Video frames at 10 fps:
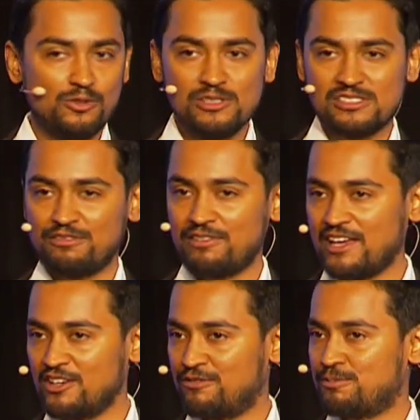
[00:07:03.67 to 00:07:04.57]
is a fan
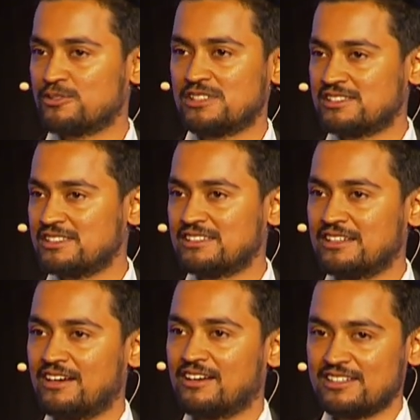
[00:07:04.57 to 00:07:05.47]
of processing
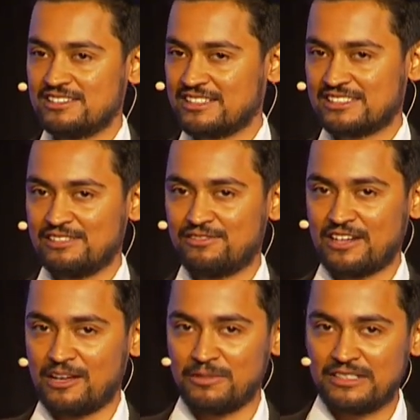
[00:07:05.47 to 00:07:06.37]
conductive
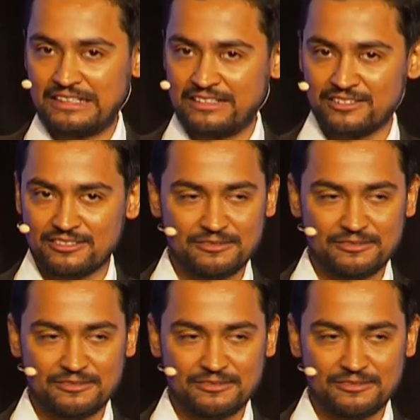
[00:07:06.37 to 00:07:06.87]
carbon here.